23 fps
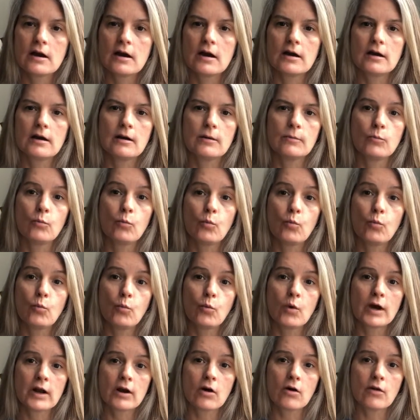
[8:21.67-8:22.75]
um,
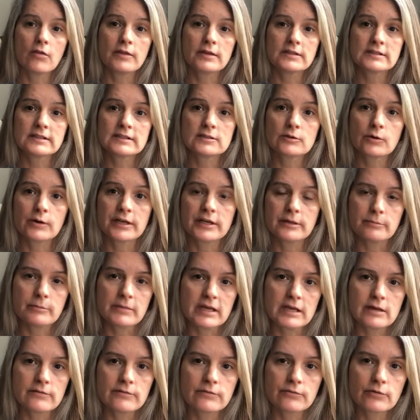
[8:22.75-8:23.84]
what all this is going to
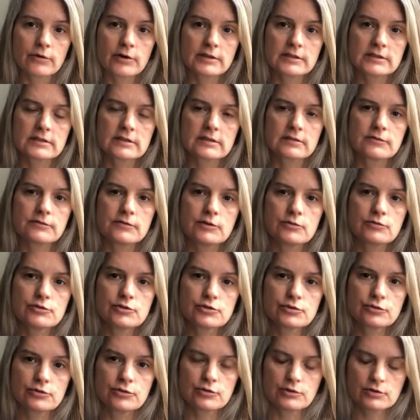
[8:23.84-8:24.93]
mean for us in the
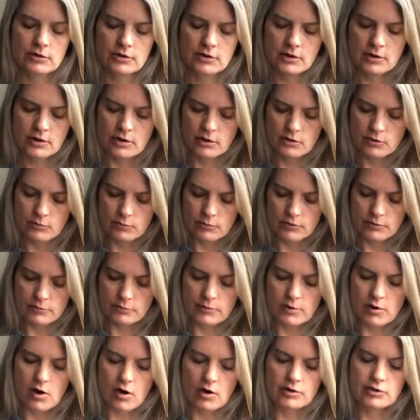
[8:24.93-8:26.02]
future with
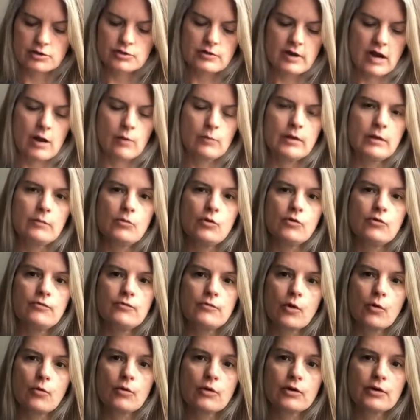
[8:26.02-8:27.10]
regard to how we move
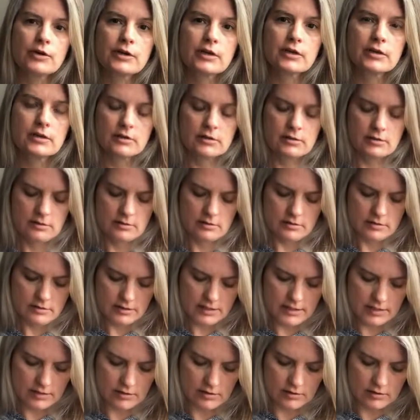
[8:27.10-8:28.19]
forward
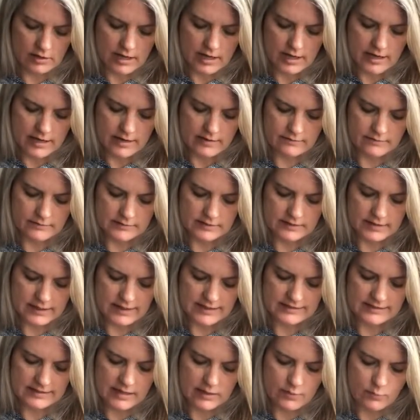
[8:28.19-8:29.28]
in our lives. And I
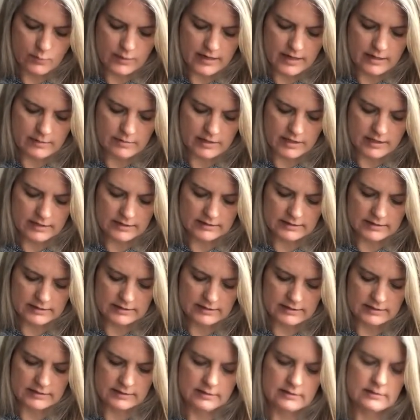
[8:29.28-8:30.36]
say we because this
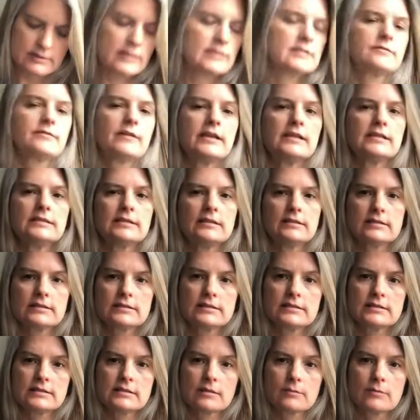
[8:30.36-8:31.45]
is, let's face it,
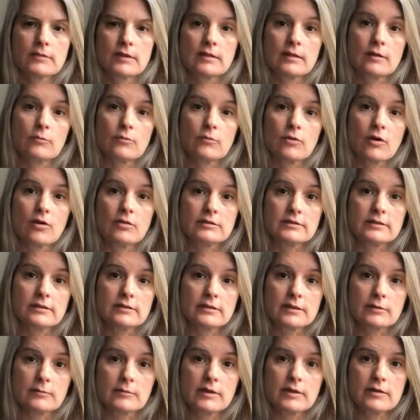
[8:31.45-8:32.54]
this is something that we're all
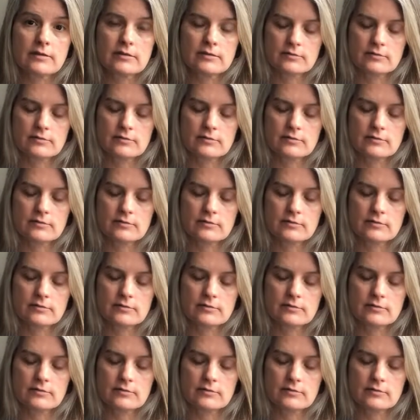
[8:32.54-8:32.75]
dealing with